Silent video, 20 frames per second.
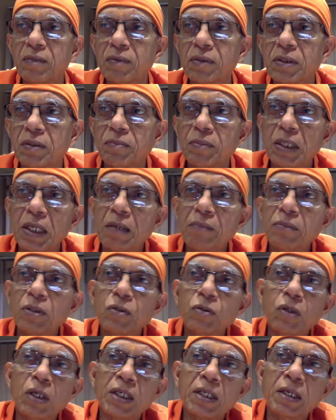Sometime
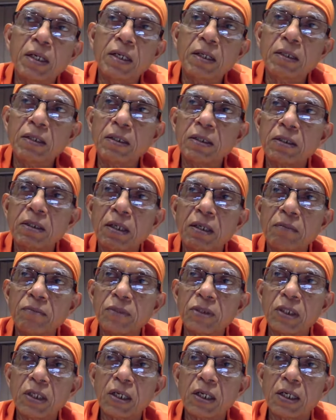again it
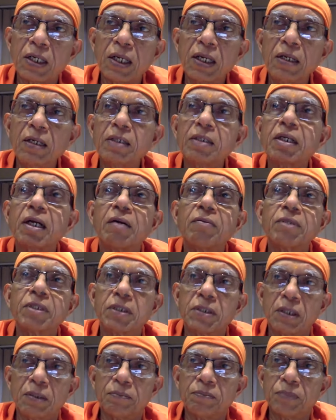comes and again it
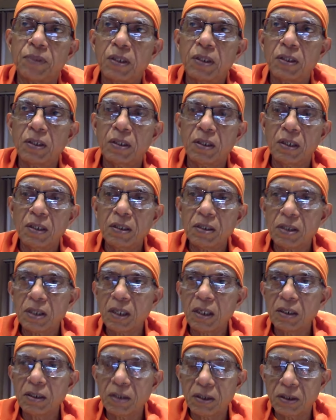covers up.
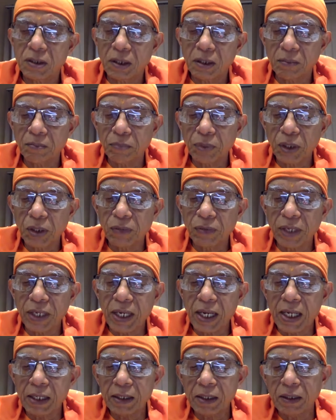Initially there's a temporary
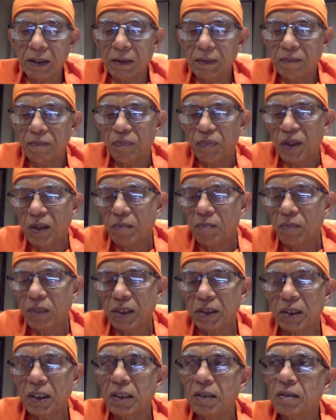vairagya,
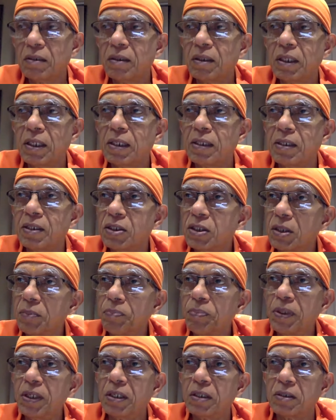but then it
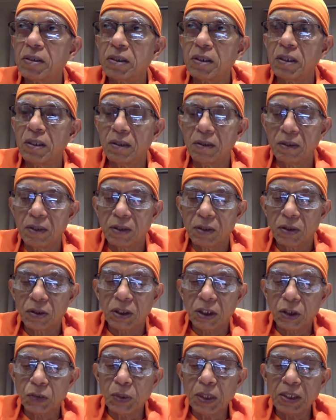disappears. So
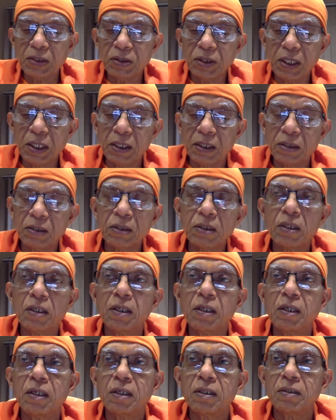this way he says
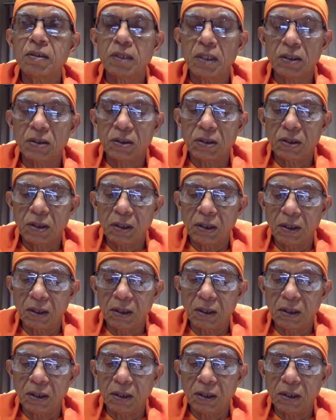this